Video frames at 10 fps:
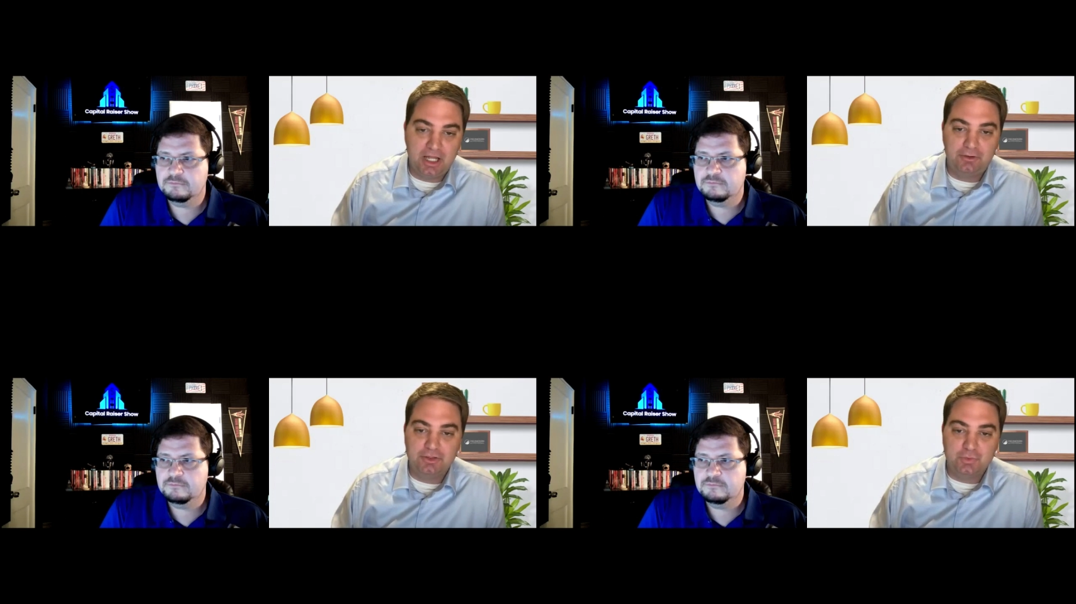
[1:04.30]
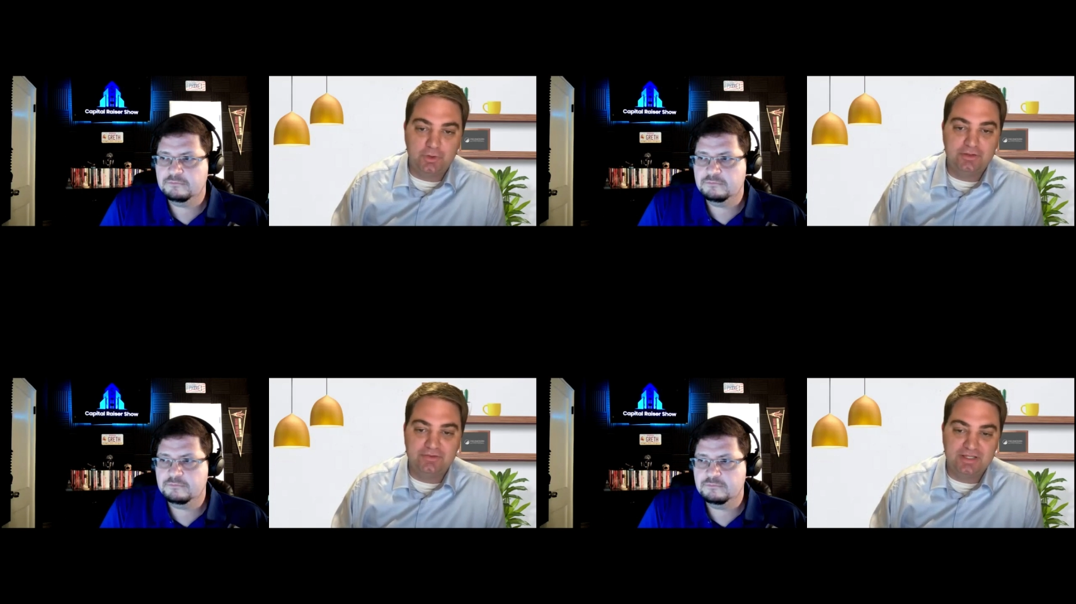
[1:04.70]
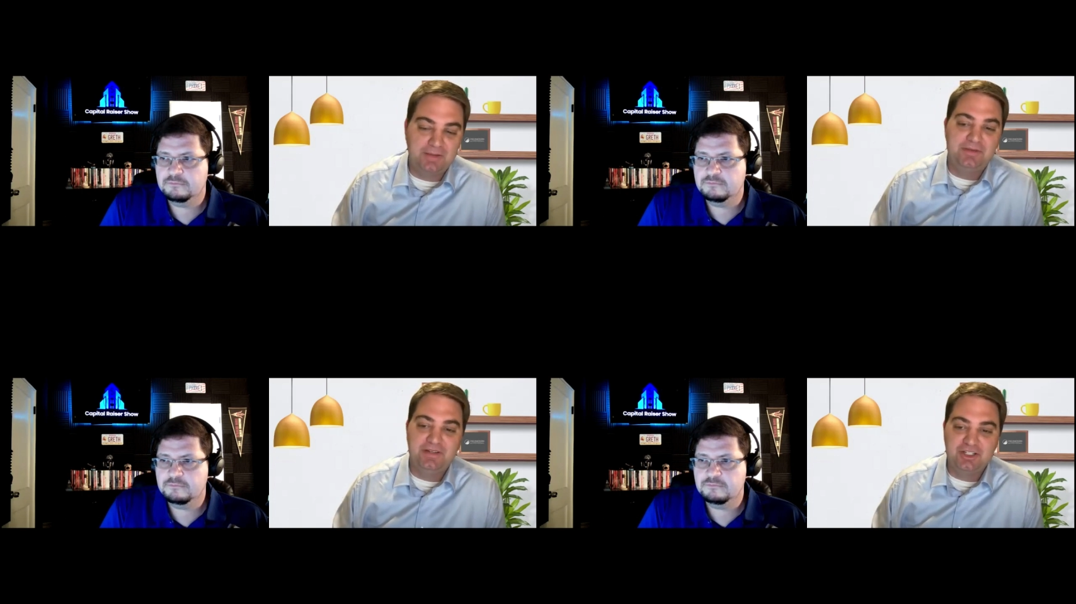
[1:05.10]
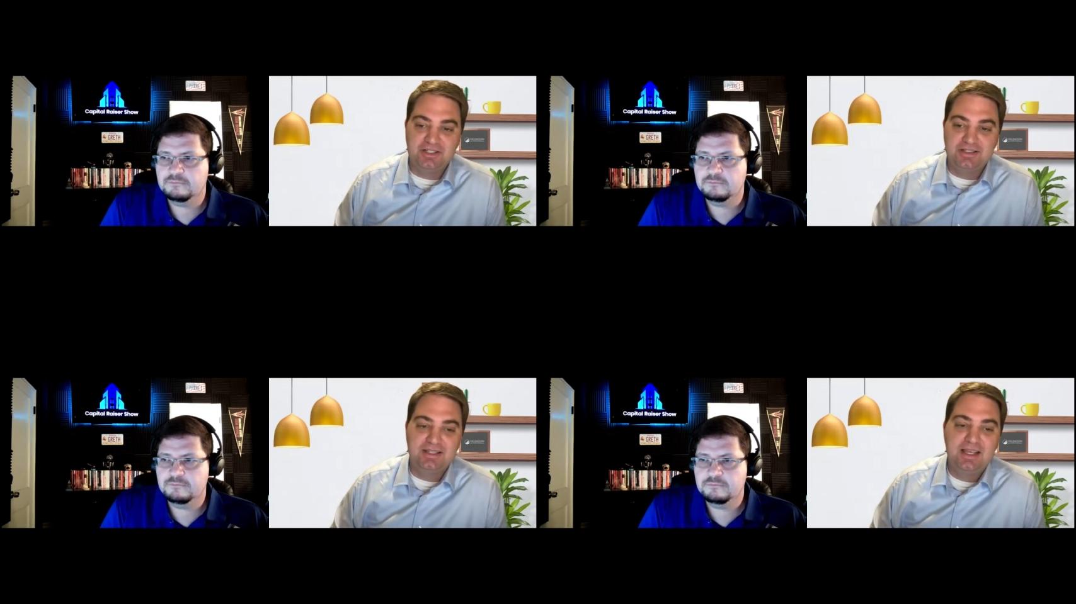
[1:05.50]
Speaker 1: worth of
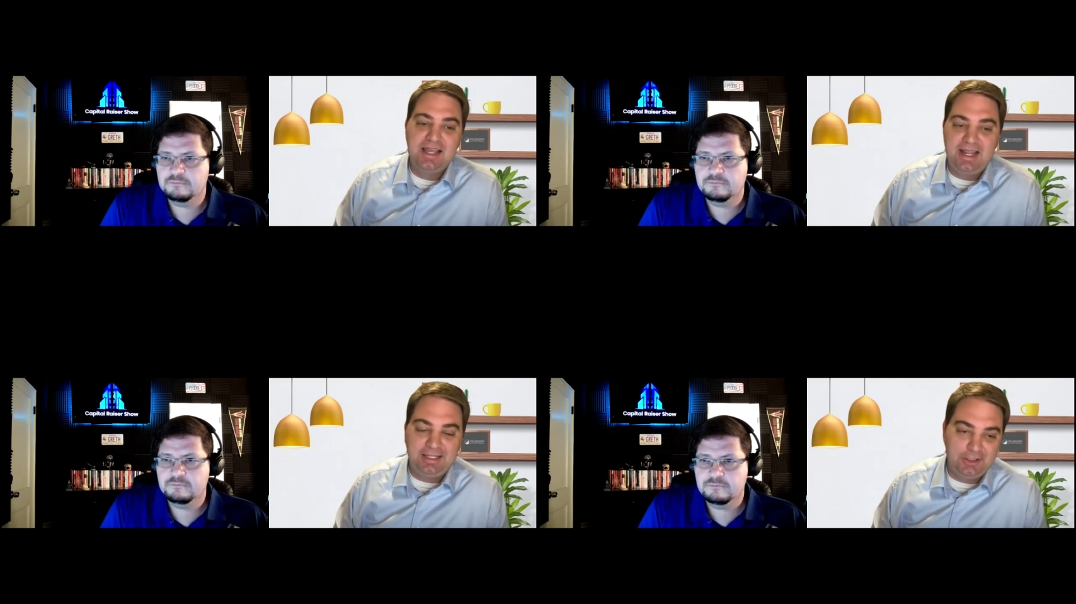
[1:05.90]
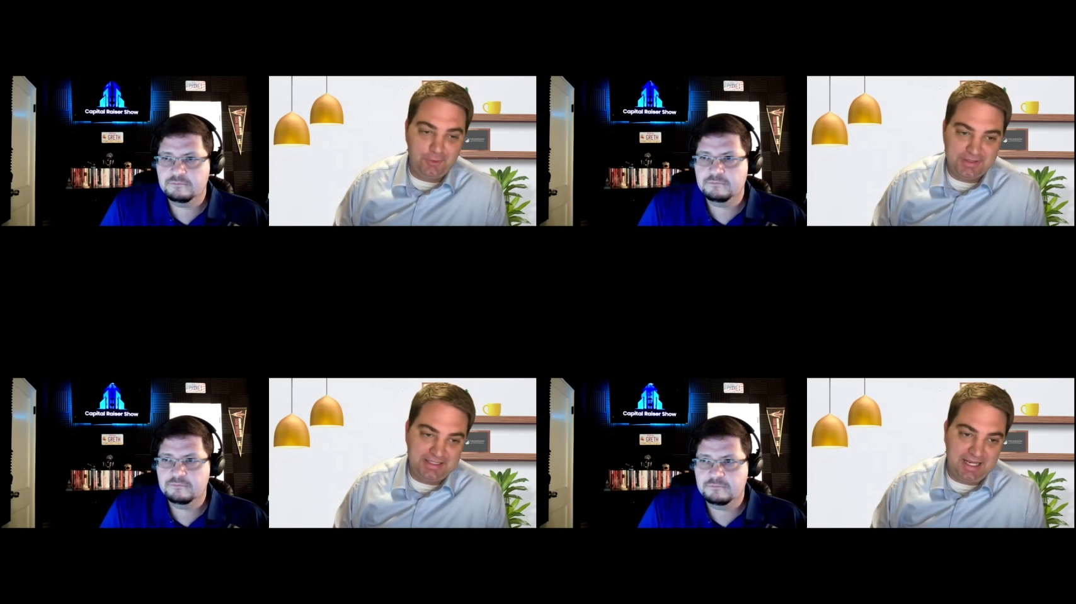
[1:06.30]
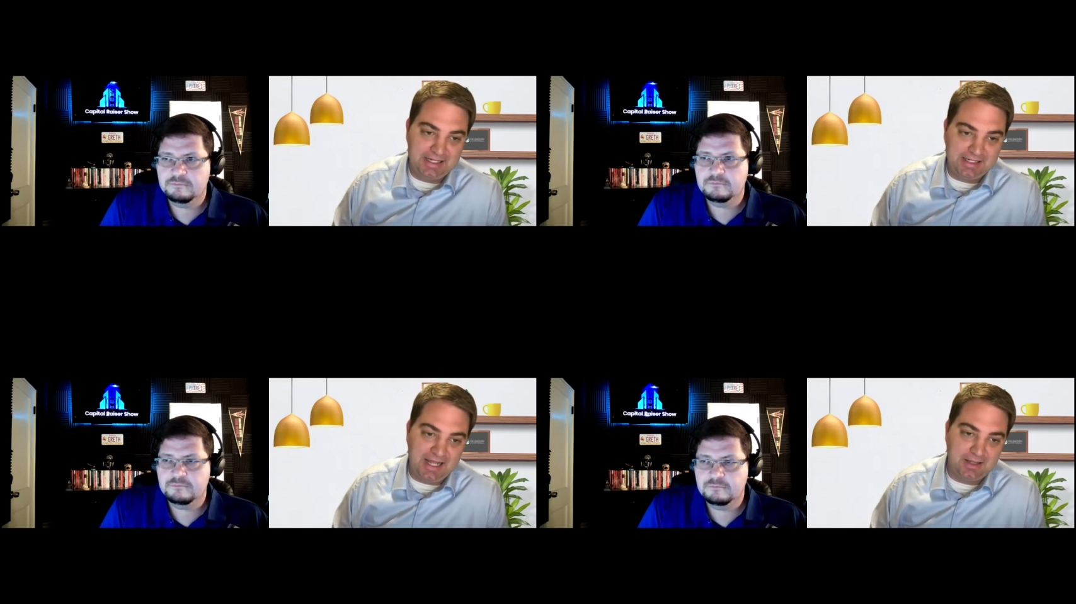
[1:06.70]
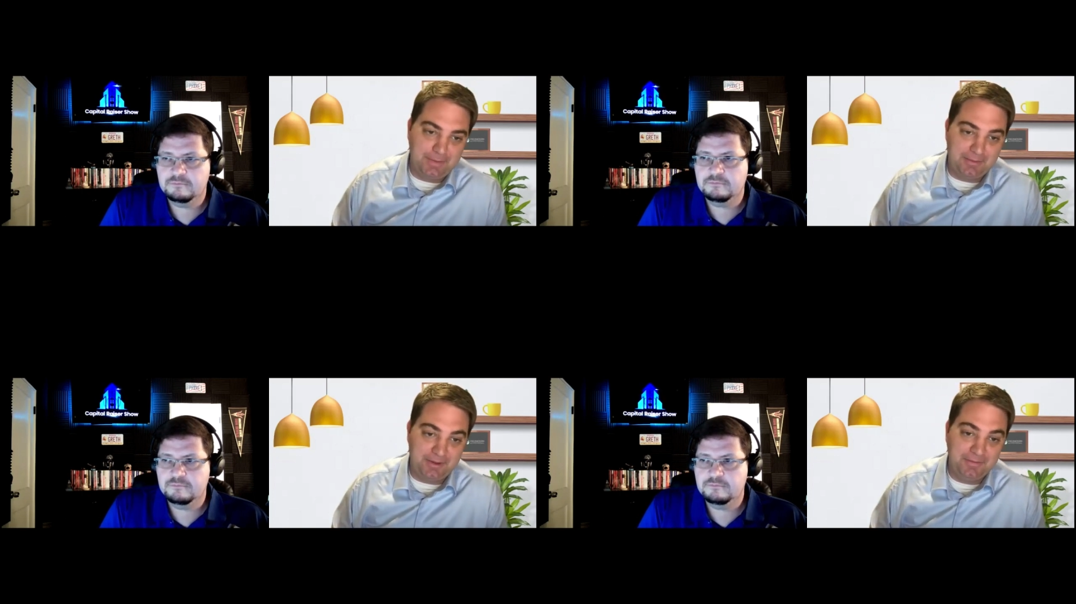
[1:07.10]
subdivisions in Louisiana and
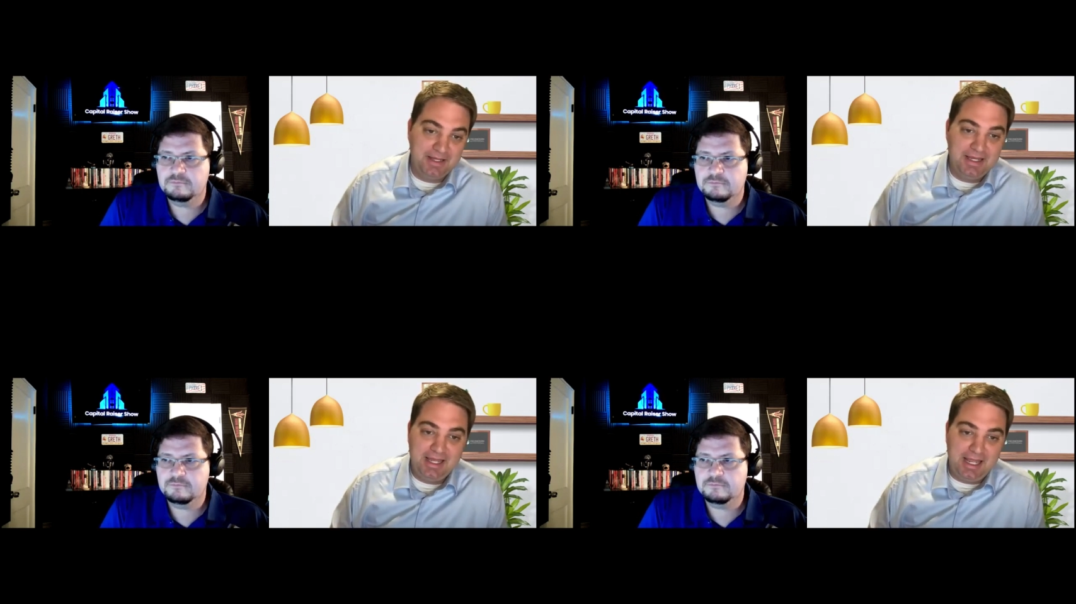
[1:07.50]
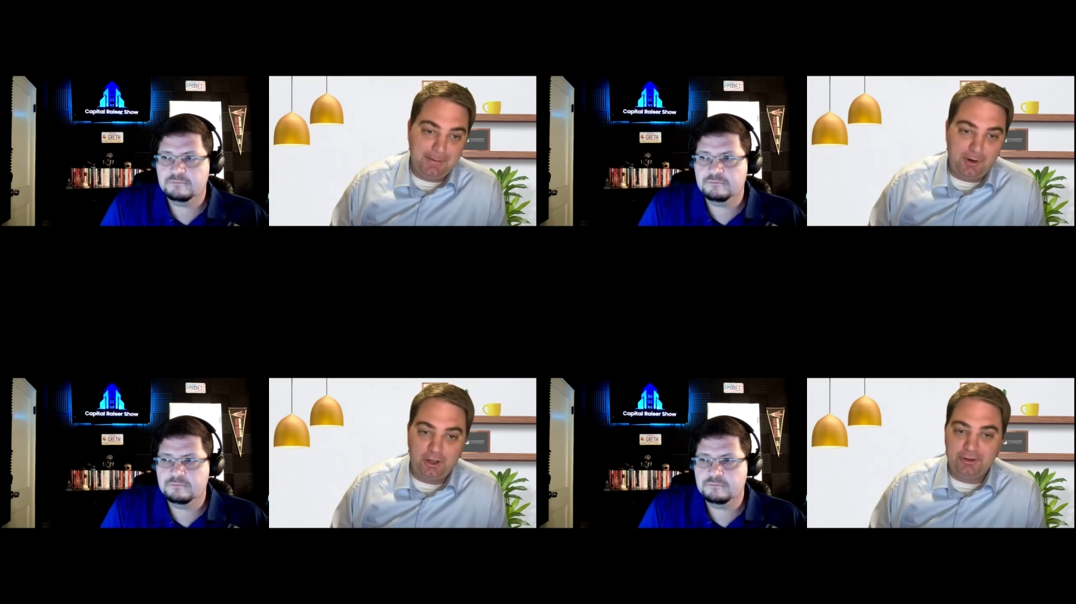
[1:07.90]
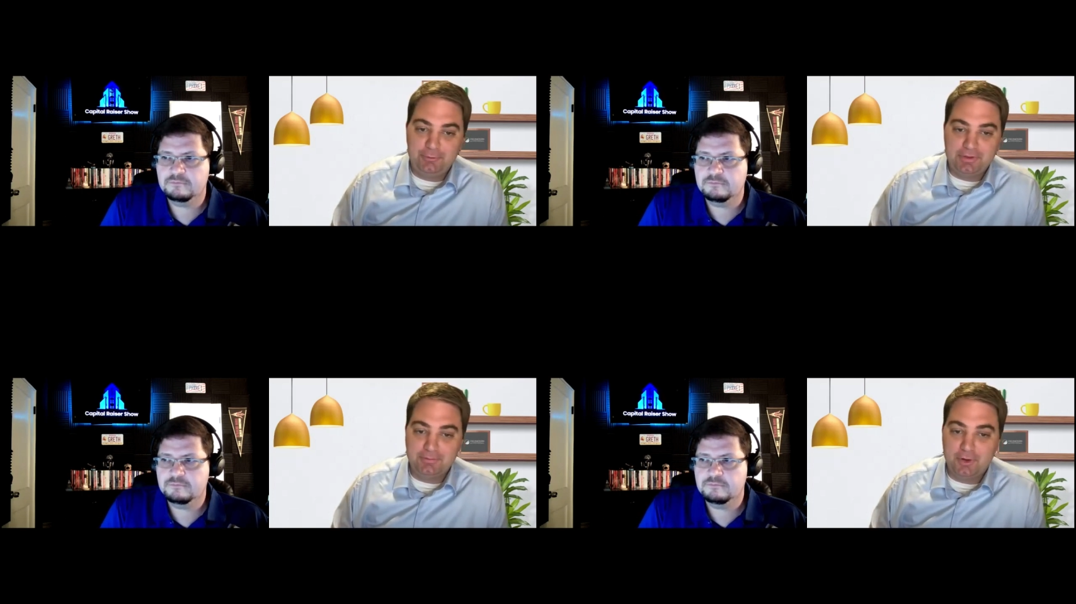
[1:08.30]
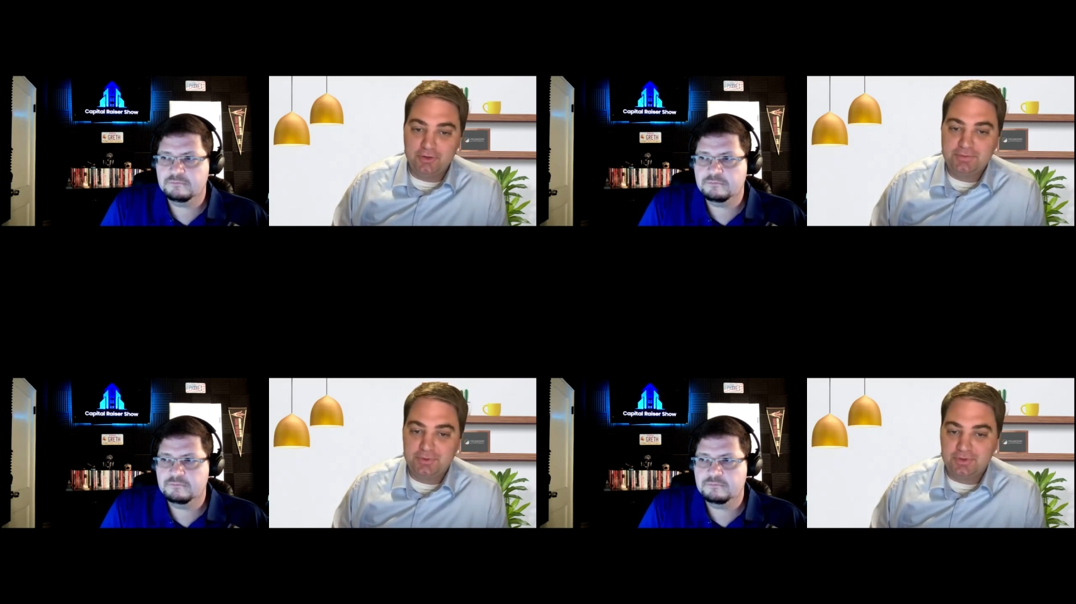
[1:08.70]
Alabama and partnering with
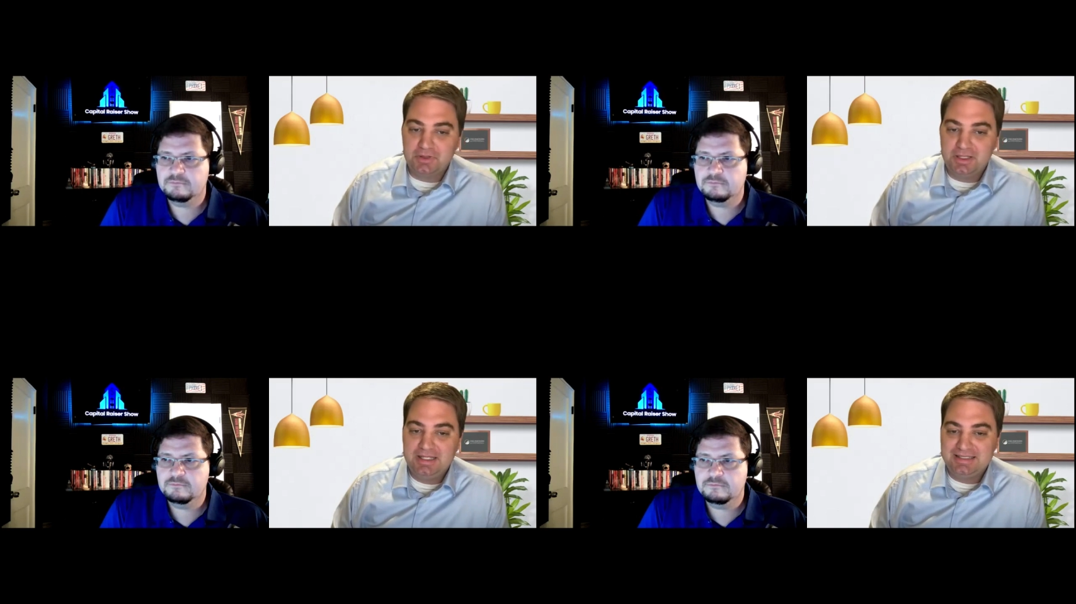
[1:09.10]
multiple